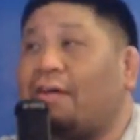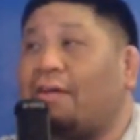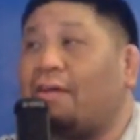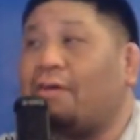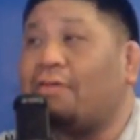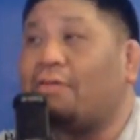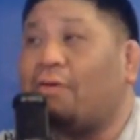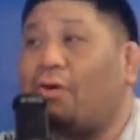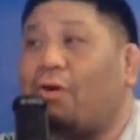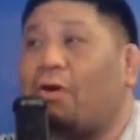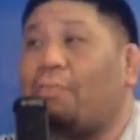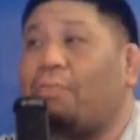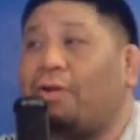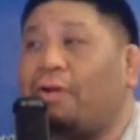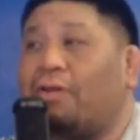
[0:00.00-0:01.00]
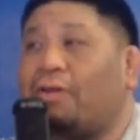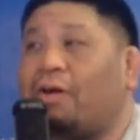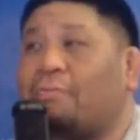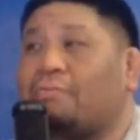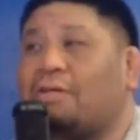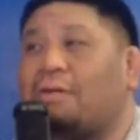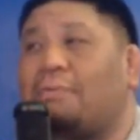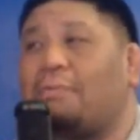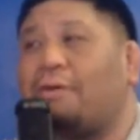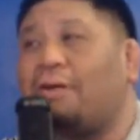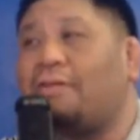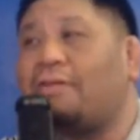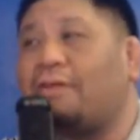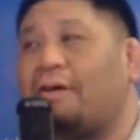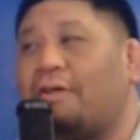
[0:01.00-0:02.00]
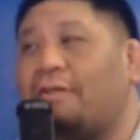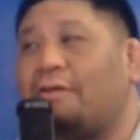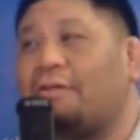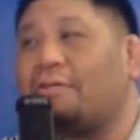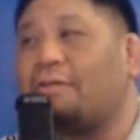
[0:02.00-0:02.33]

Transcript: you know, they're all pretty dope. Some are better than others.